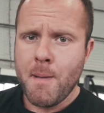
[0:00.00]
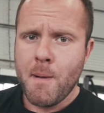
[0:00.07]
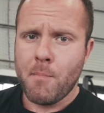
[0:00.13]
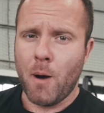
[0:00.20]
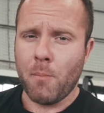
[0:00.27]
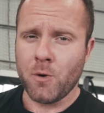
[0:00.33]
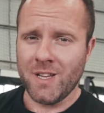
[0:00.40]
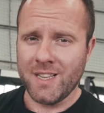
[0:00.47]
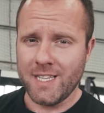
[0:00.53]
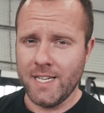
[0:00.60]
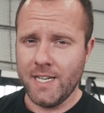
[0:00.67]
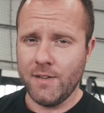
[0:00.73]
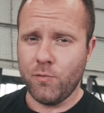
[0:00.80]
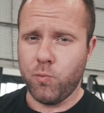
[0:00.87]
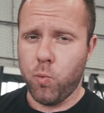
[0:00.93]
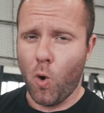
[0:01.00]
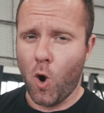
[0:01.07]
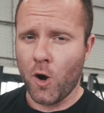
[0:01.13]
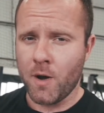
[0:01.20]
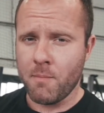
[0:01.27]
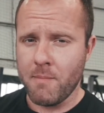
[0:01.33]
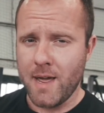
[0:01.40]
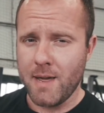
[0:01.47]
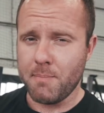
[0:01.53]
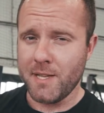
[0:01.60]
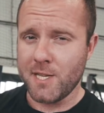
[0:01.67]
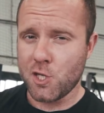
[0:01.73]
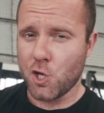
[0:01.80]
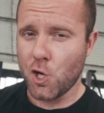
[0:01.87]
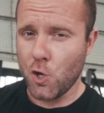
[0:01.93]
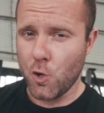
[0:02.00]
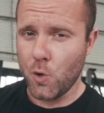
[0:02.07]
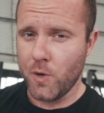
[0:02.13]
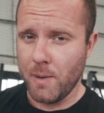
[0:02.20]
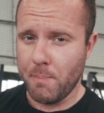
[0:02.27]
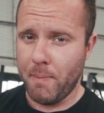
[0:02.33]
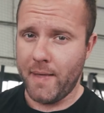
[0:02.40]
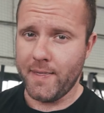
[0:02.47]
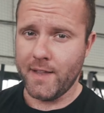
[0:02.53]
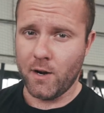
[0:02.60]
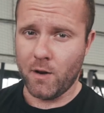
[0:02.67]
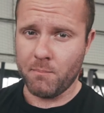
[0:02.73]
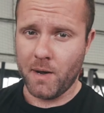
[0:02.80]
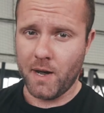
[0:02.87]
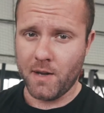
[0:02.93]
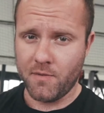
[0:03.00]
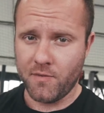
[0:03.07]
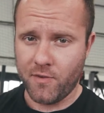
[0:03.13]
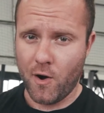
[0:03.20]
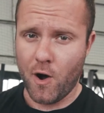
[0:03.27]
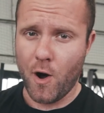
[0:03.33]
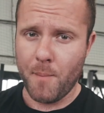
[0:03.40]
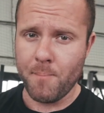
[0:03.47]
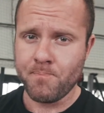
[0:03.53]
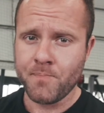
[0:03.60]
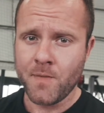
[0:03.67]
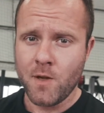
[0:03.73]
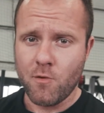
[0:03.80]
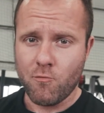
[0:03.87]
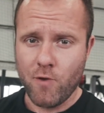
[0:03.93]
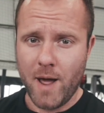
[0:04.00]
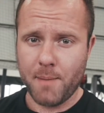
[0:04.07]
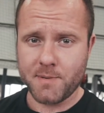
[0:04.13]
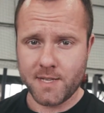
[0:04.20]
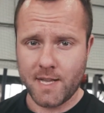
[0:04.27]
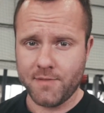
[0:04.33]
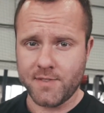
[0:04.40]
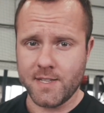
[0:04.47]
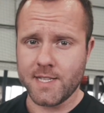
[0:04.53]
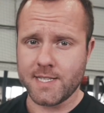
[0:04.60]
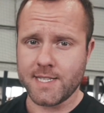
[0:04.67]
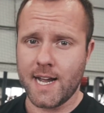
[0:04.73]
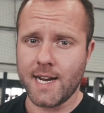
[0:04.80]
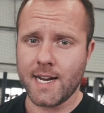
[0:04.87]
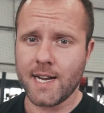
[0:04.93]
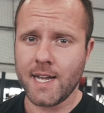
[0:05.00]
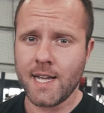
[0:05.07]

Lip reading: But I'm going to leave 1, maybe 2, depending on my form, reps left in the tank.